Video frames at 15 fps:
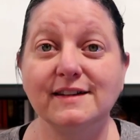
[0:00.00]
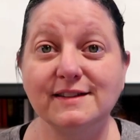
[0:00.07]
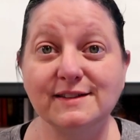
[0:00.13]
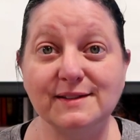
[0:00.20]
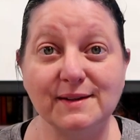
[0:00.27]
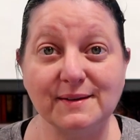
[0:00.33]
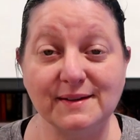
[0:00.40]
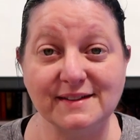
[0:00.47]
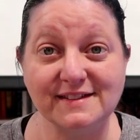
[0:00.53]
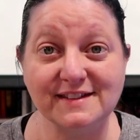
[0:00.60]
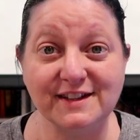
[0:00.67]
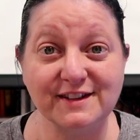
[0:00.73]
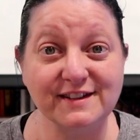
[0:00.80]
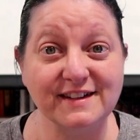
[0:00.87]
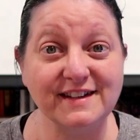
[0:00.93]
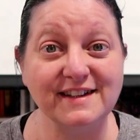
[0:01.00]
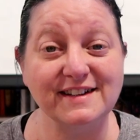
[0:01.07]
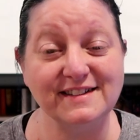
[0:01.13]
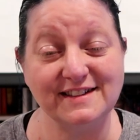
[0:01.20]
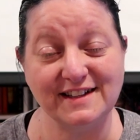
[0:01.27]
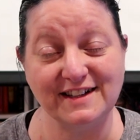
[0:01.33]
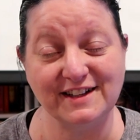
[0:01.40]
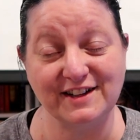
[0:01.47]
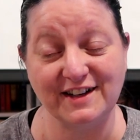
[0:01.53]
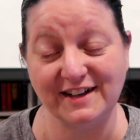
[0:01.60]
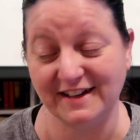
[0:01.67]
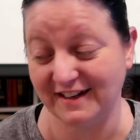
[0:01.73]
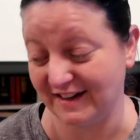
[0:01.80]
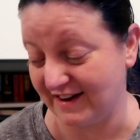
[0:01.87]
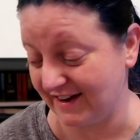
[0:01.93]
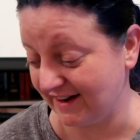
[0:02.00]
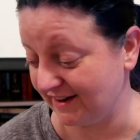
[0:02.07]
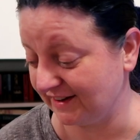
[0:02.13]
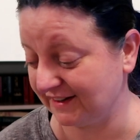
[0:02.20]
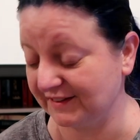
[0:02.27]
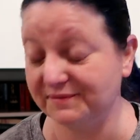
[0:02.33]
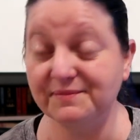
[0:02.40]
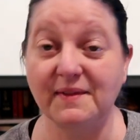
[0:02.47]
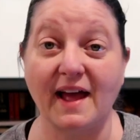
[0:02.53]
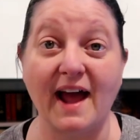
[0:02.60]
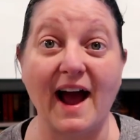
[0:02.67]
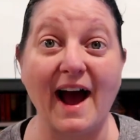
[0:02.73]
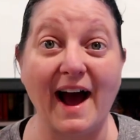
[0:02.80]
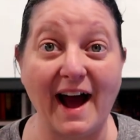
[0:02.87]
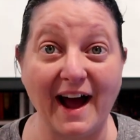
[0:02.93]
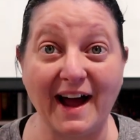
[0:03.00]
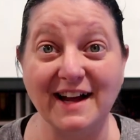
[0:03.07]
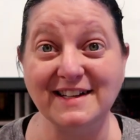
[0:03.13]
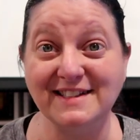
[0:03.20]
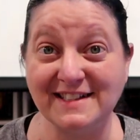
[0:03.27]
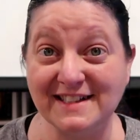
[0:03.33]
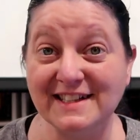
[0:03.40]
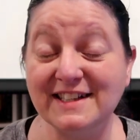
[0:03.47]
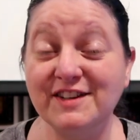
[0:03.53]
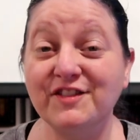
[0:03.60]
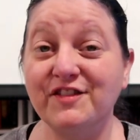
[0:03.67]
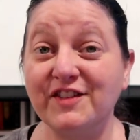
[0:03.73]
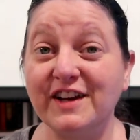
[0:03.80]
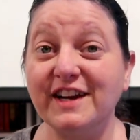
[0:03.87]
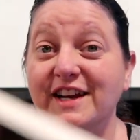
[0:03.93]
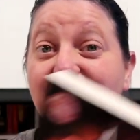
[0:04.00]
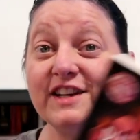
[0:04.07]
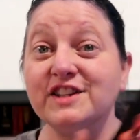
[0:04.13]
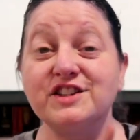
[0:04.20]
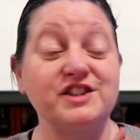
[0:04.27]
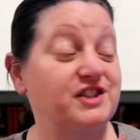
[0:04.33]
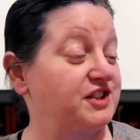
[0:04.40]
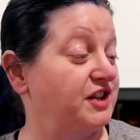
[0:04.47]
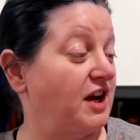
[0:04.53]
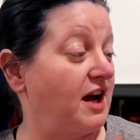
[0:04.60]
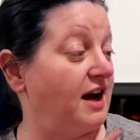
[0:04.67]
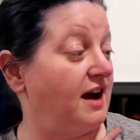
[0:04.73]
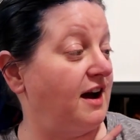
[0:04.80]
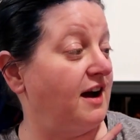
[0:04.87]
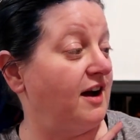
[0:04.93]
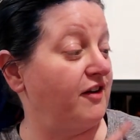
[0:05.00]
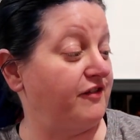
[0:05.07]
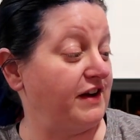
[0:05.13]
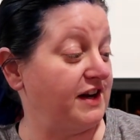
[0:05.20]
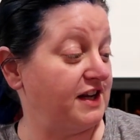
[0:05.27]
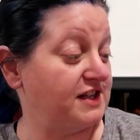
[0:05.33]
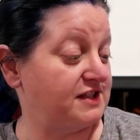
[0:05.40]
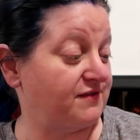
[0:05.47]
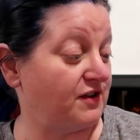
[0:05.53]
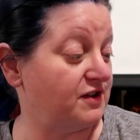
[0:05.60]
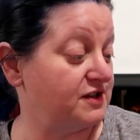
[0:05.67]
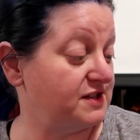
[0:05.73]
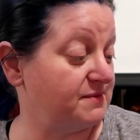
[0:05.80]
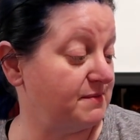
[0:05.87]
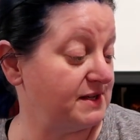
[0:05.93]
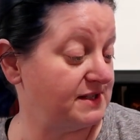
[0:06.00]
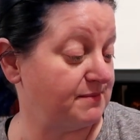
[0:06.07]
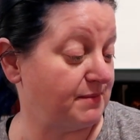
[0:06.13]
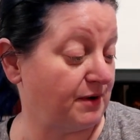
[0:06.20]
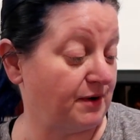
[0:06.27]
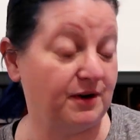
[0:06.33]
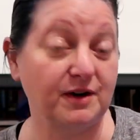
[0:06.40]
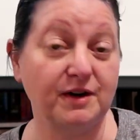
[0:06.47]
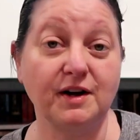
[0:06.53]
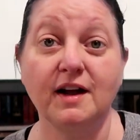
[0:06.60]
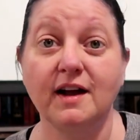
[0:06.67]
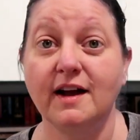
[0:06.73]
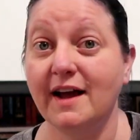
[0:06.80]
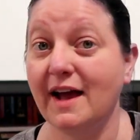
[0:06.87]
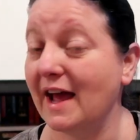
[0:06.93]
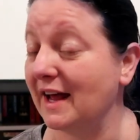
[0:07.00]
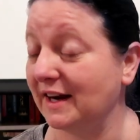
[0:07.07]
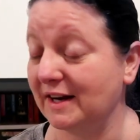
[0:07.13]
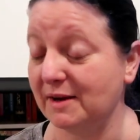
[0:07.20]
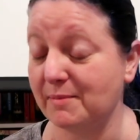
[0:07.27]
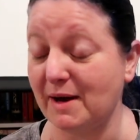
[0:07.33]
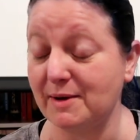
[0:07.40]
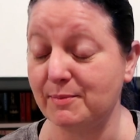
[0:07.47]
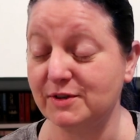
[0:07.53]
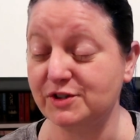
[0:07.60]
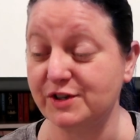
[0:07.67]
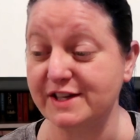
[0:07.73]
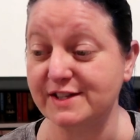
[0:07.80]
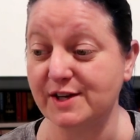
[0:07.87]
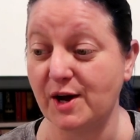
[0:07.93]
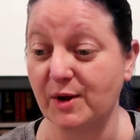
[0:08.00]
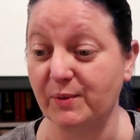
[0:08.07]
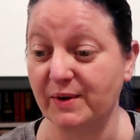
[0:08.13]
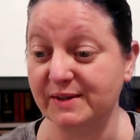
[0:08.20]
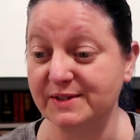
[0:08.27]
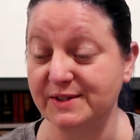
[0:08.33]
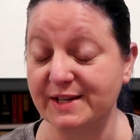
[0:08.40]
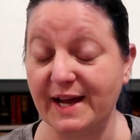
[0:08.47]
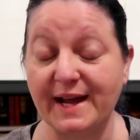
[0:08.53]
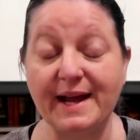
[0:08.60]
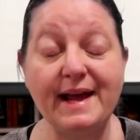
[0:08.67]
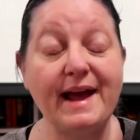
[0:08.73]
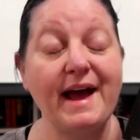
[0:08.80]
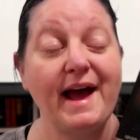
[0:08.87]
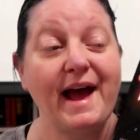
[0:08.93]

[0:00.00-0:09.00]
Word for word: So it's nearly 10 o'clock at night. I did finish uh, Phoenix First Must Burn edited by Patrice Caldwell today.